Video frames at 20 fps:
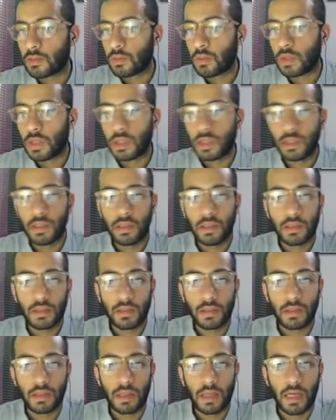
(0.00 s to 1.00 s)
the one
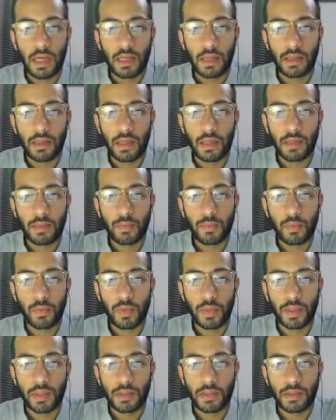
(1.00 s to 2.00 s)
at that
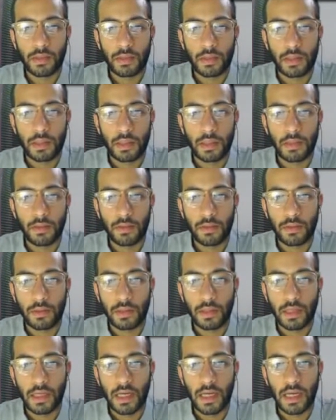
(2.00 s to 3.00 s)
point
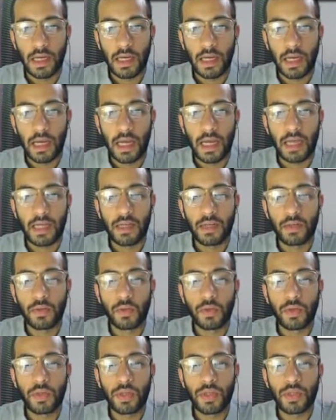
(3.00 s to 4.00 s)
here. And in
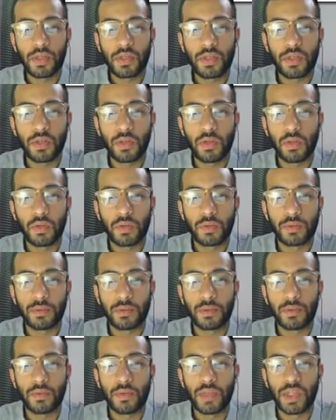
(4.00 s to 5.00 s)
order to
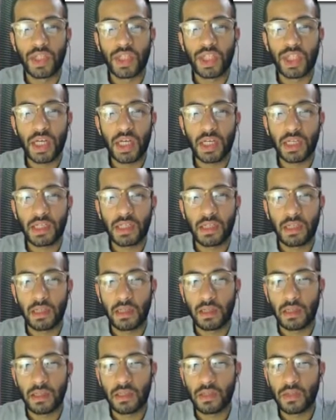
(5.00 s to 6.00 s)
reject
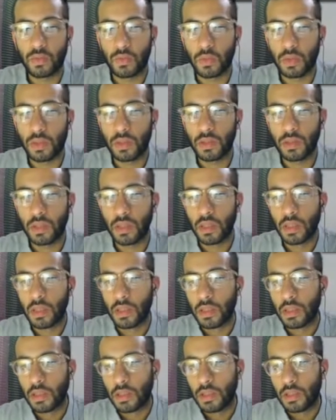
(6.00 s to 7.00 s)
this one,
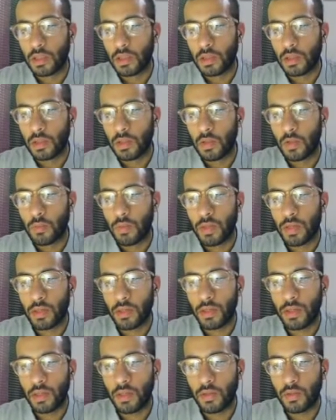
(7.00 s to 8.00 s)
you
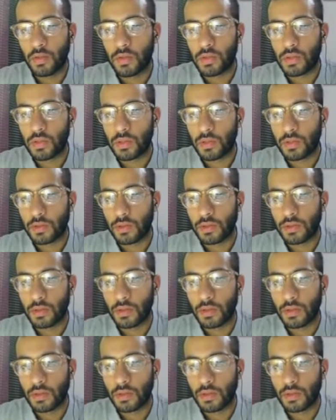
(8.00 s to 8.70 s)
better use